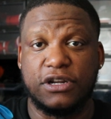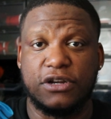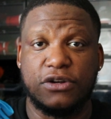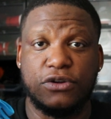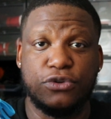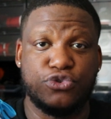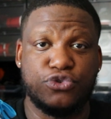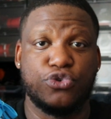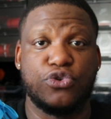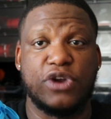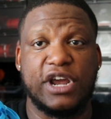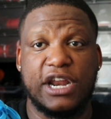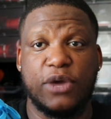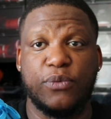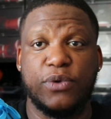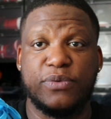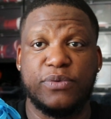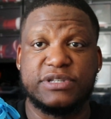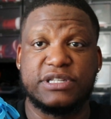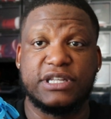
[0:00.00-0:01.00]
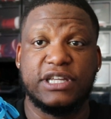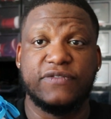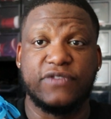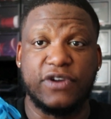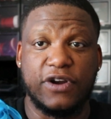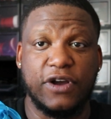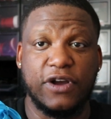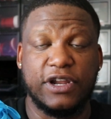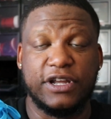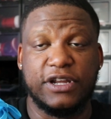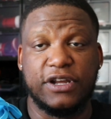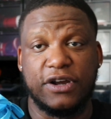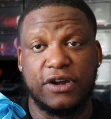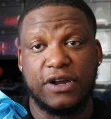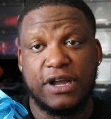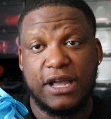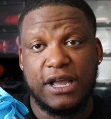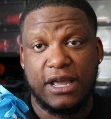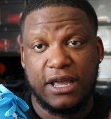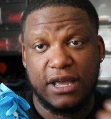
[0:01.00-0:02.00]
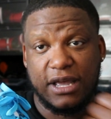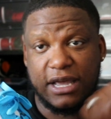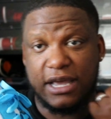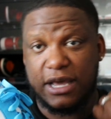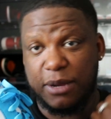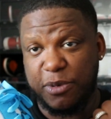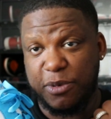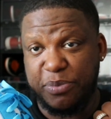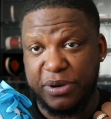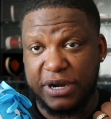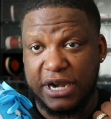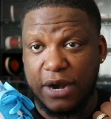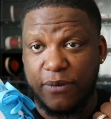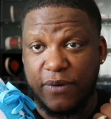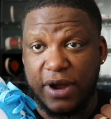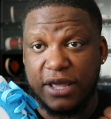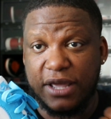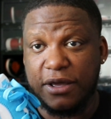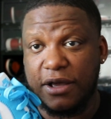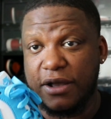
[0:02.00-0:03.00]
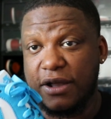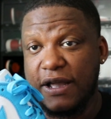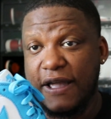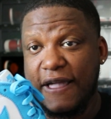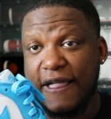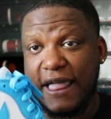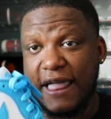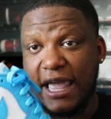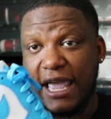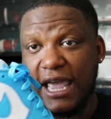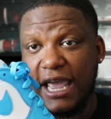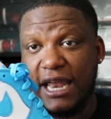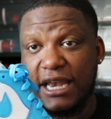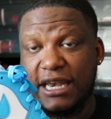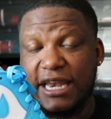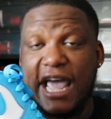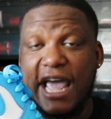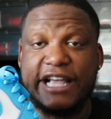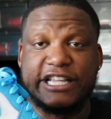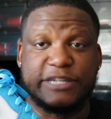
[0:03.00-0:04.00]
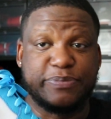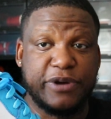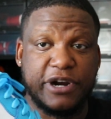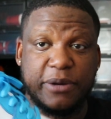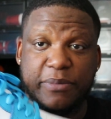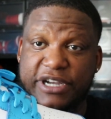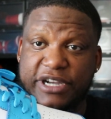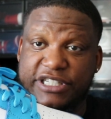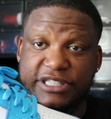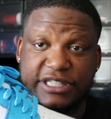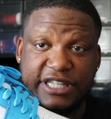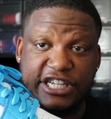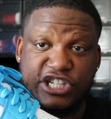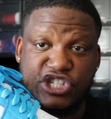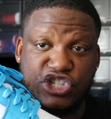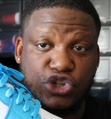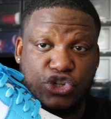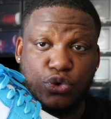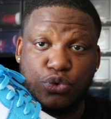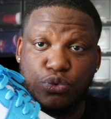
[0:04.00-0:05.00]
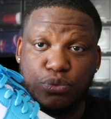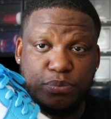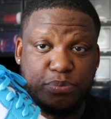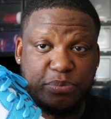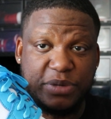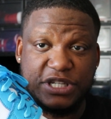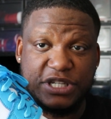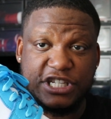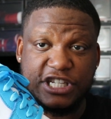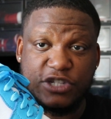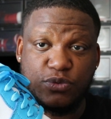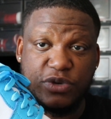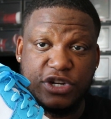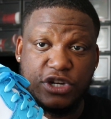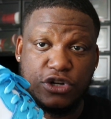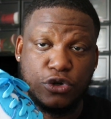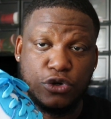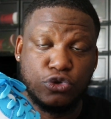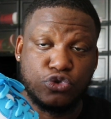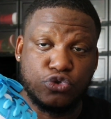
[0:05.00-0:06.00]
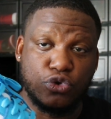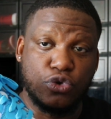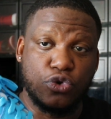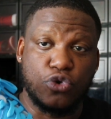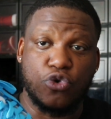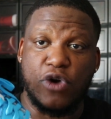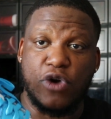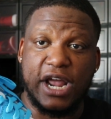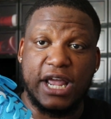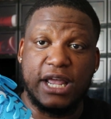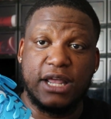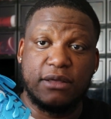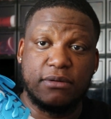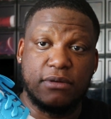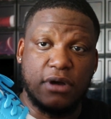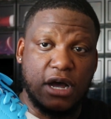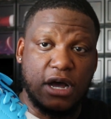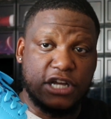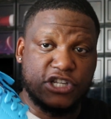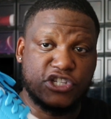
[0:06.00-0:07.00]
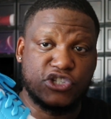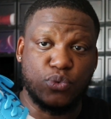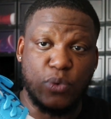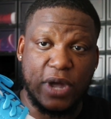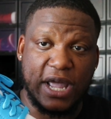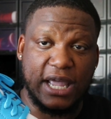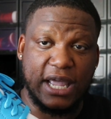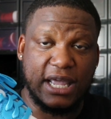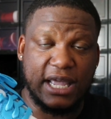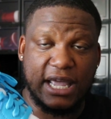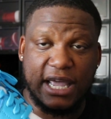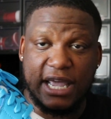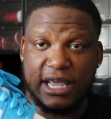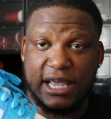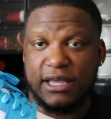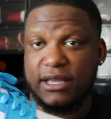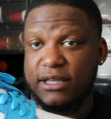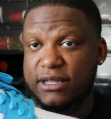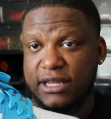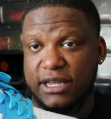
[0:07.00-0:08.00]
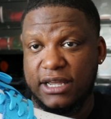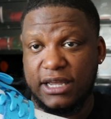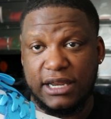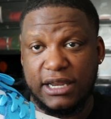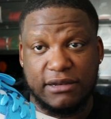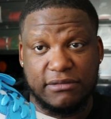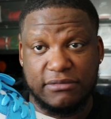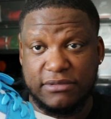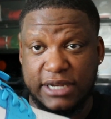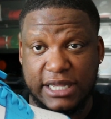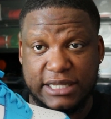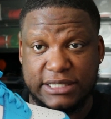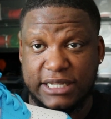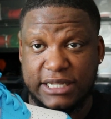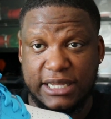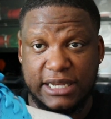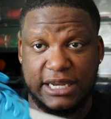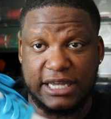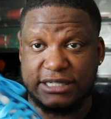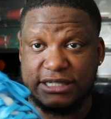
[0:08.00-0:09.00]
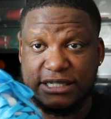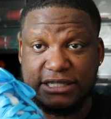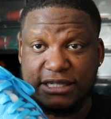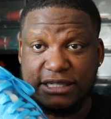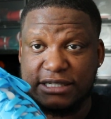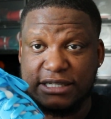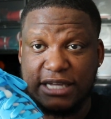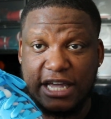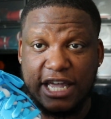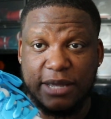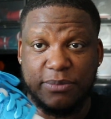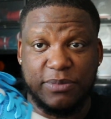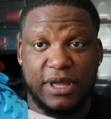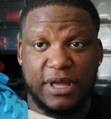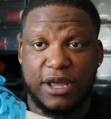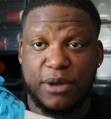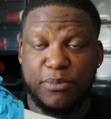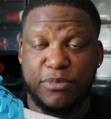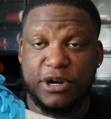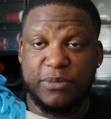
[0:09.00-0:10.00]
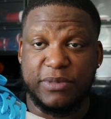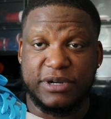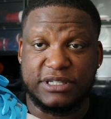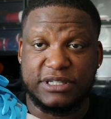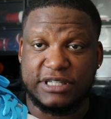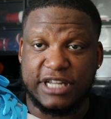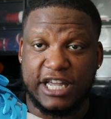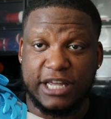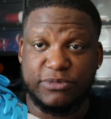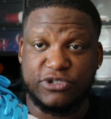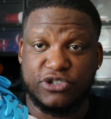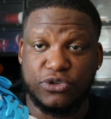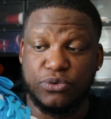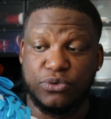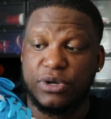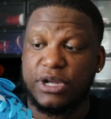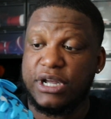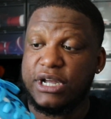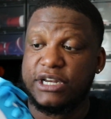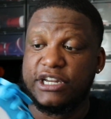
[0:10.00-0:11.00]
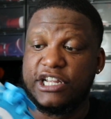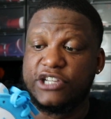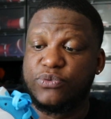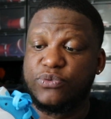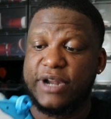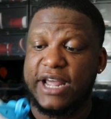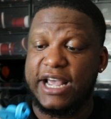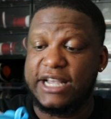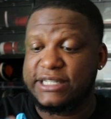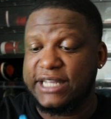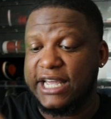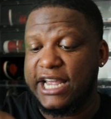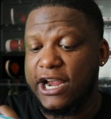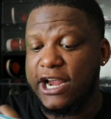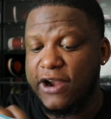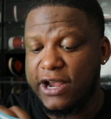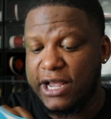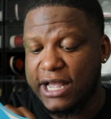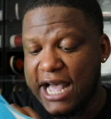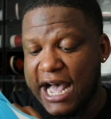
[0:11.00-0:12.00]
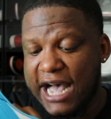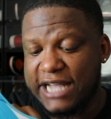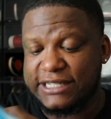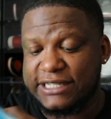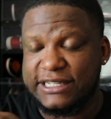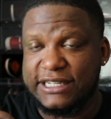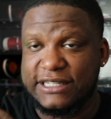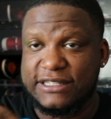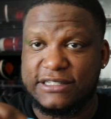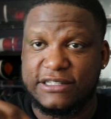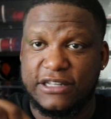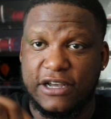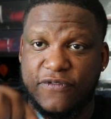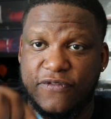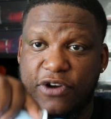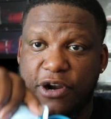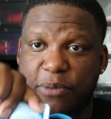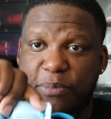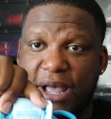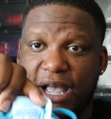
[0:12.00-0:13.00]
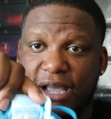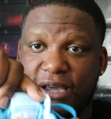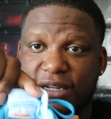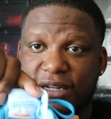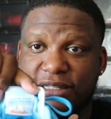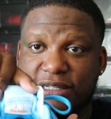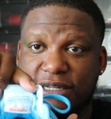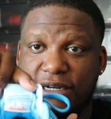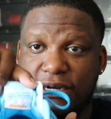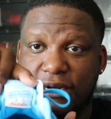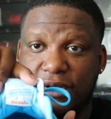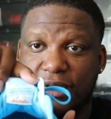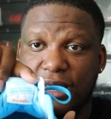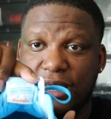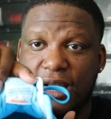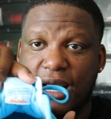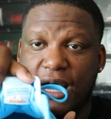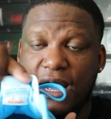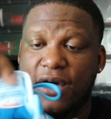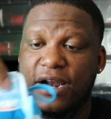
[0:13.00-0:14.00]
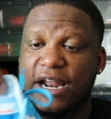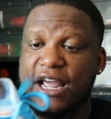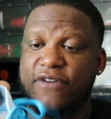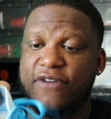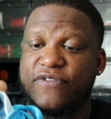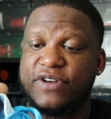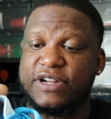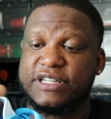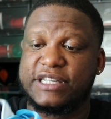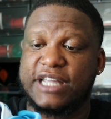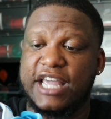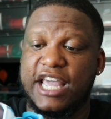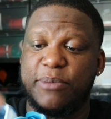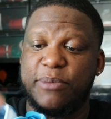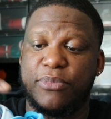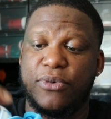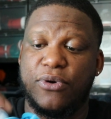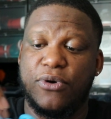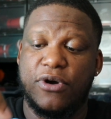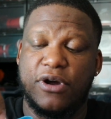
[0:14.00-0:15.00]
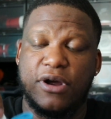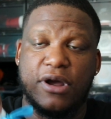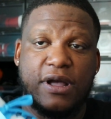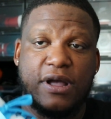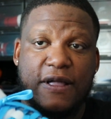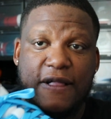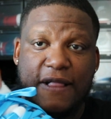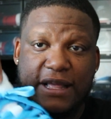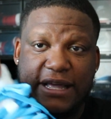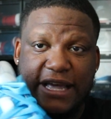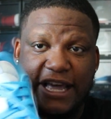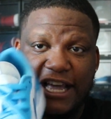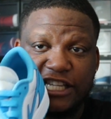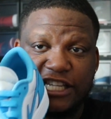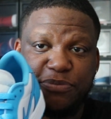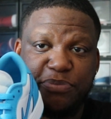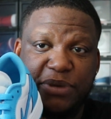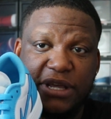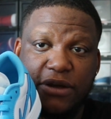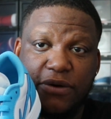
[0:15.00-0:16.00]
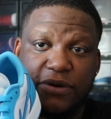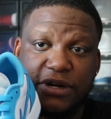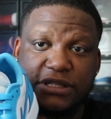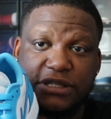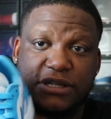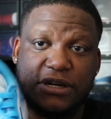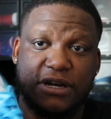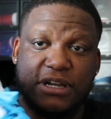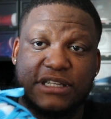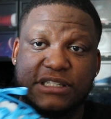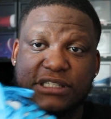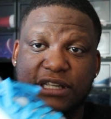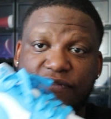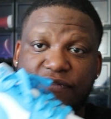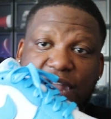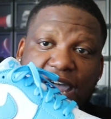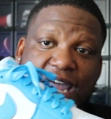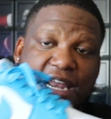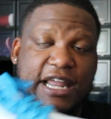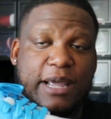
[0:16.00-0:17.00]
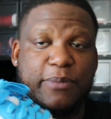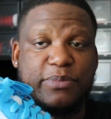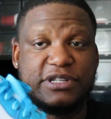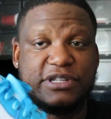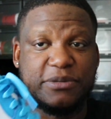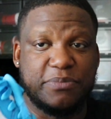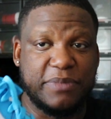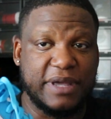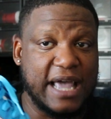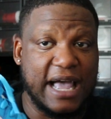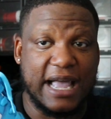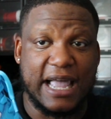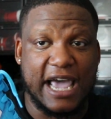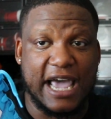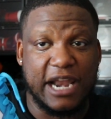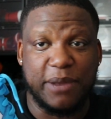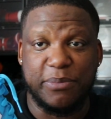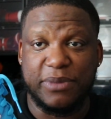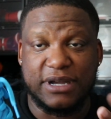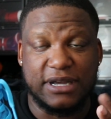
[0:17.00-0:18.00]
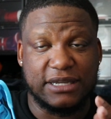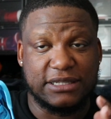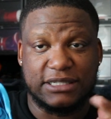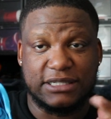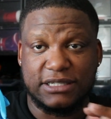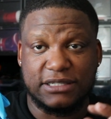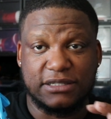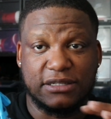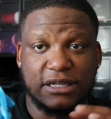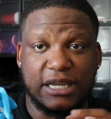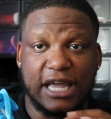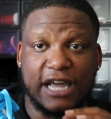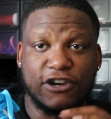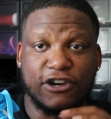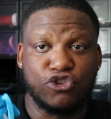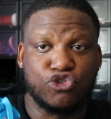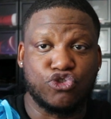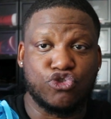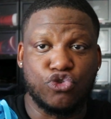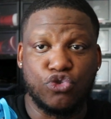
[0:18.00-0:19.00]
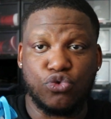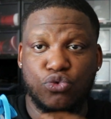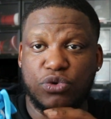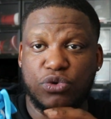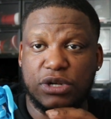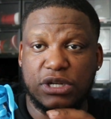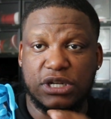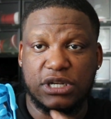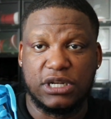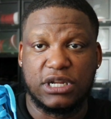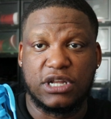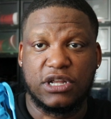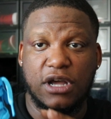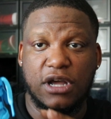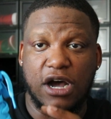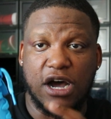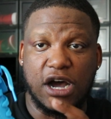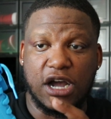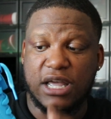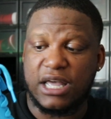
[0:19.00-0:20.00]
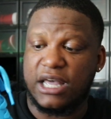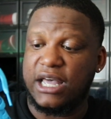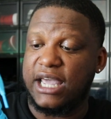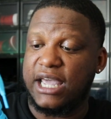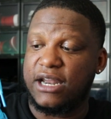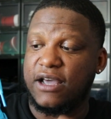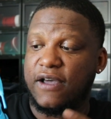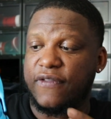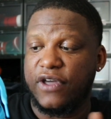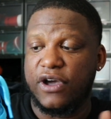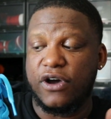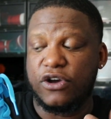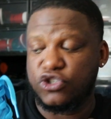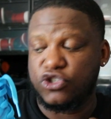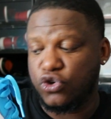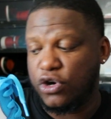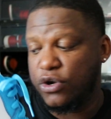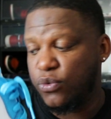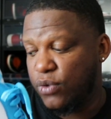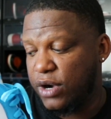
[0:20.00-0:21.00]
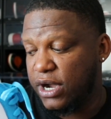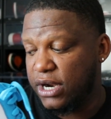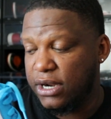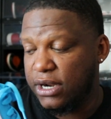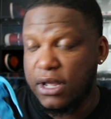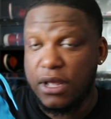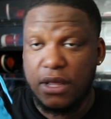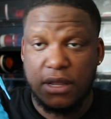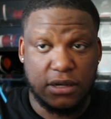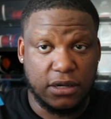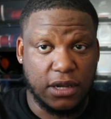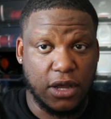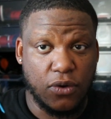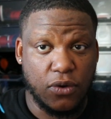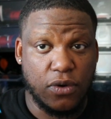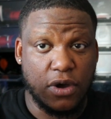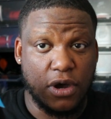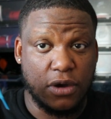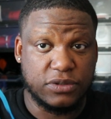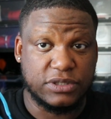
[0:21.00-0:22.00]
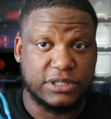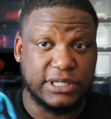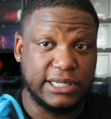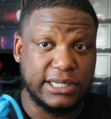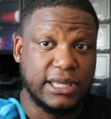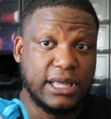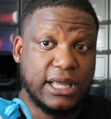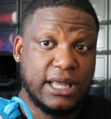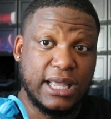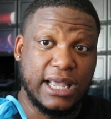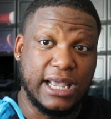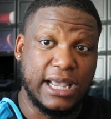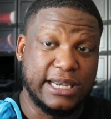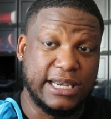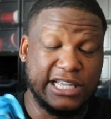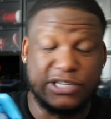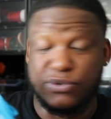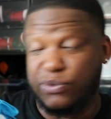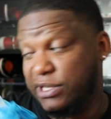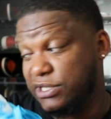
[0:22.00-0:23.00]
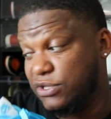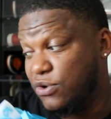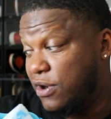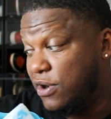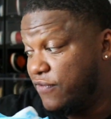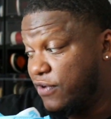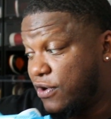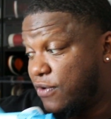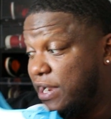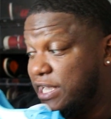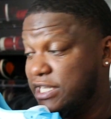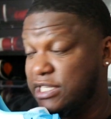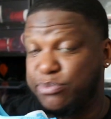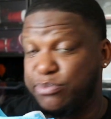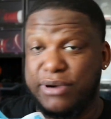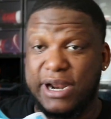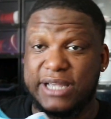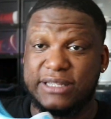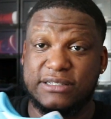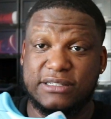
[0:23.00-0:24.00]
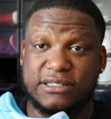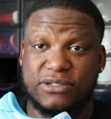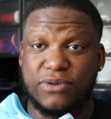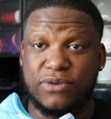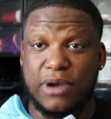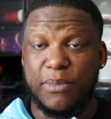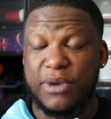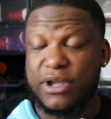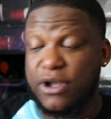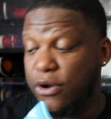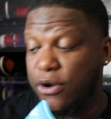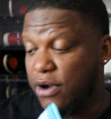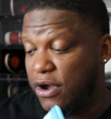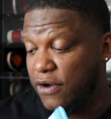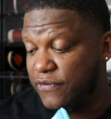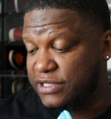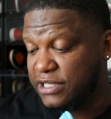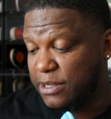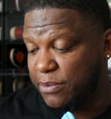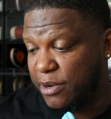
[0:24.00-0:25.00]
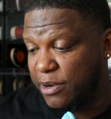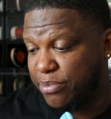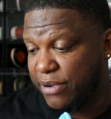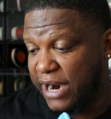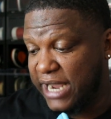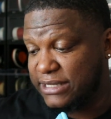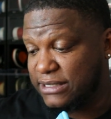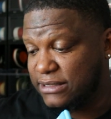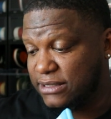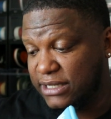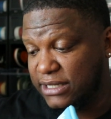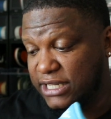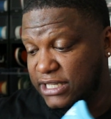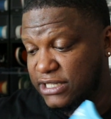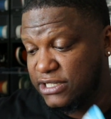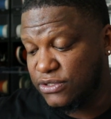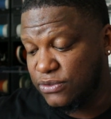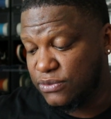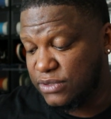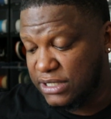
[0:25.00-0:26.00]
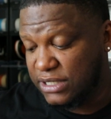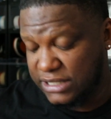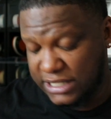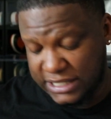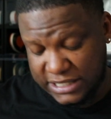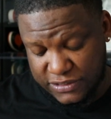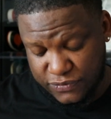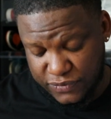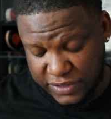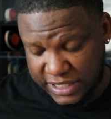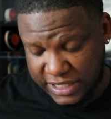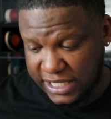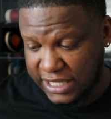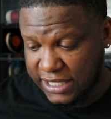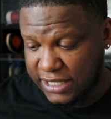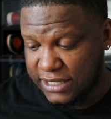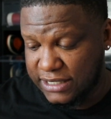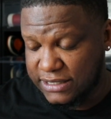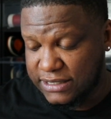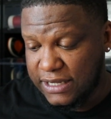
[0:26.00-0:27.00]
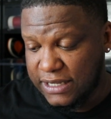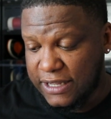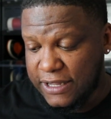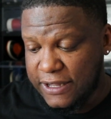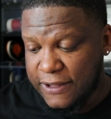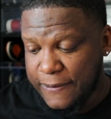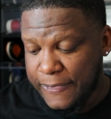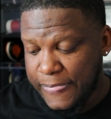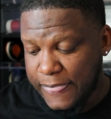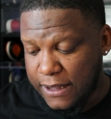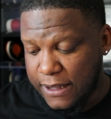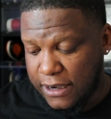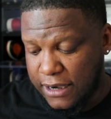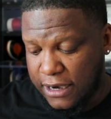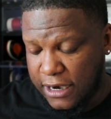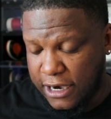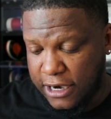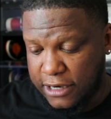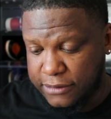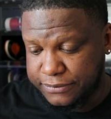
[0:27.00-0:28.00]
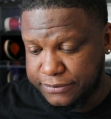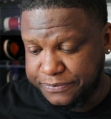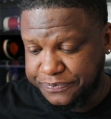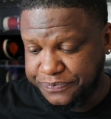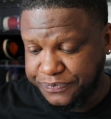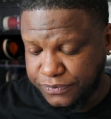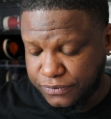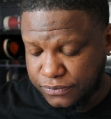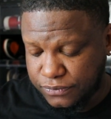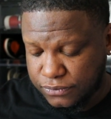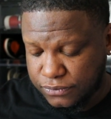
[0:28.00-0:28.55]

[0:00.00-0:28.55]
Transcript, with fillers: of the neutral gray that we received earlier. I'm going to put that right here. And that is pretty much this shoe, but just with neutral gray uh, suede and that's it. That's just the same, pretty much the same shoe. This one has the Eric Koston stuff on the back of the tongue and all that for the skateboard. SB on the tongue and stuff like that. But to me, I got it because it just looked like the true uh, cut of the Jordan 1 Low OG. And this one is going for crazy prices too. I'm going to go over some of the prices of these shoes because this is ridiculous. Um,